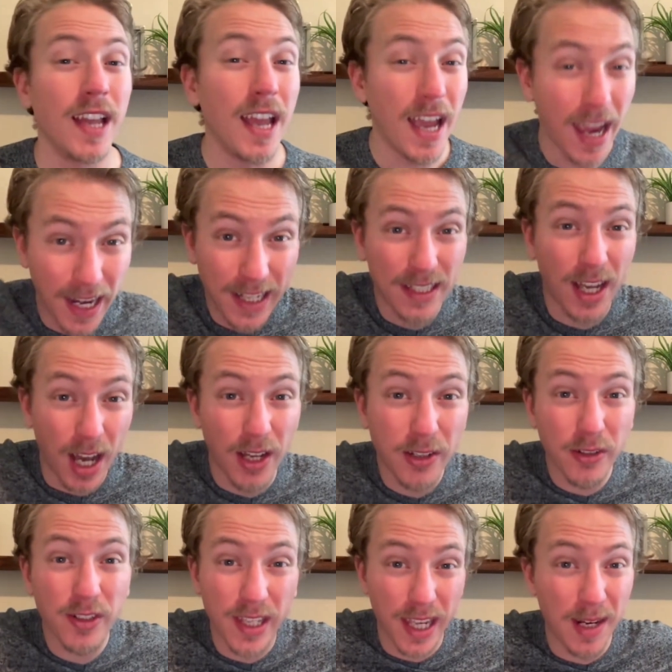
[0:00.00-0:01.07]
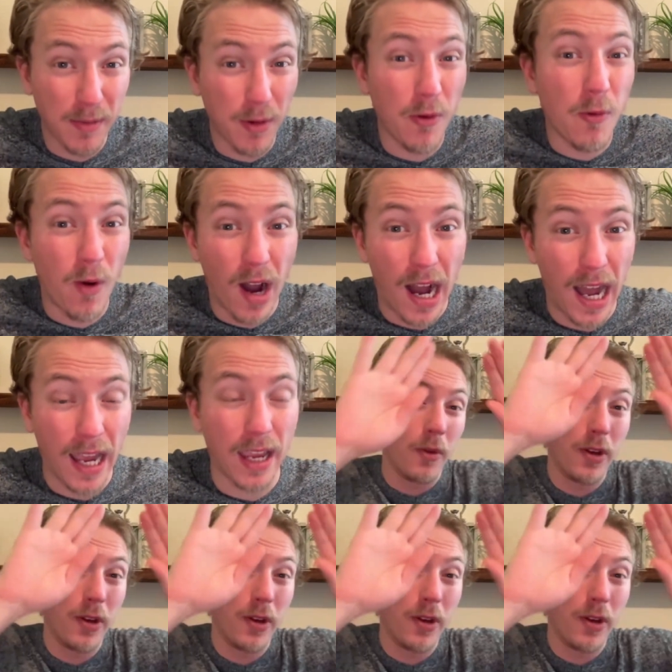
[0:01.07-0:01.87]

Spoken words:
And it's understandable why.